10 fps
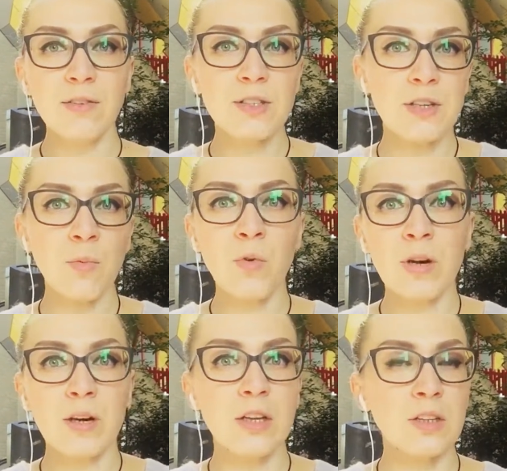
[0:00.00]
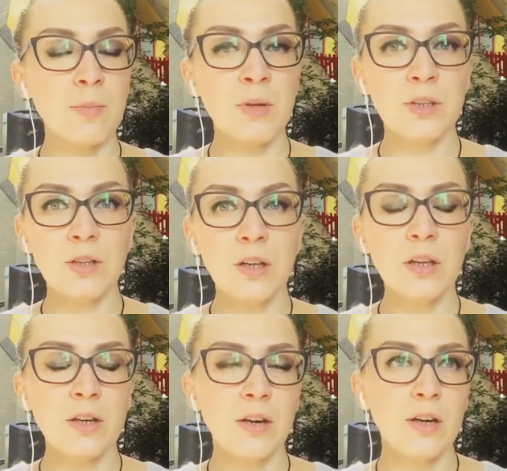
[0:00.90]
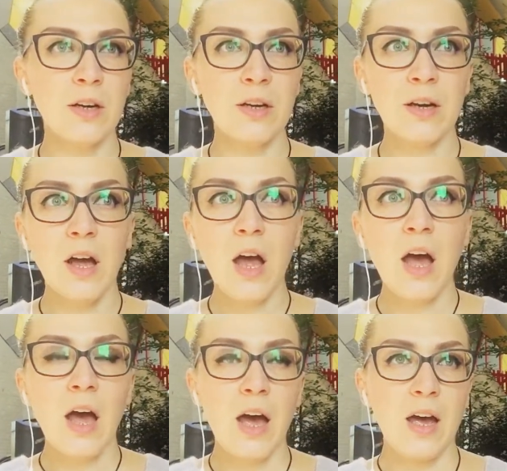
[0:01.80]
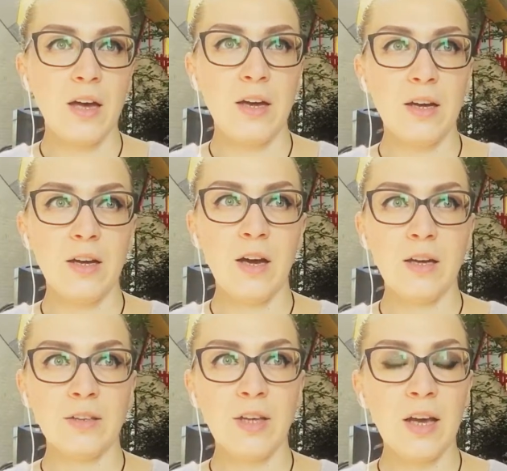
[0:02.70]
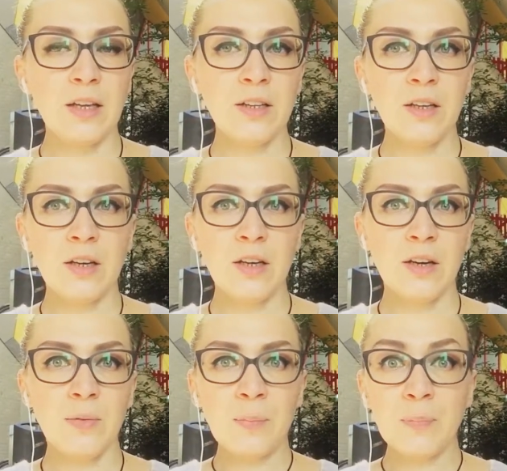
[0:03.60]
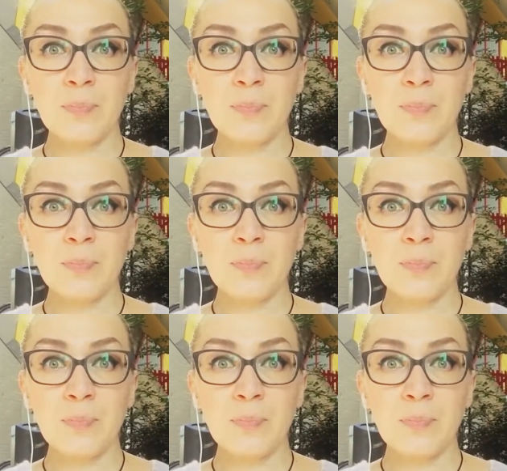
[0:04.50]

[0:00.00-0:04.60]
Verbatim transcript: It's somewhere in the middle, uh, uh and then. Um,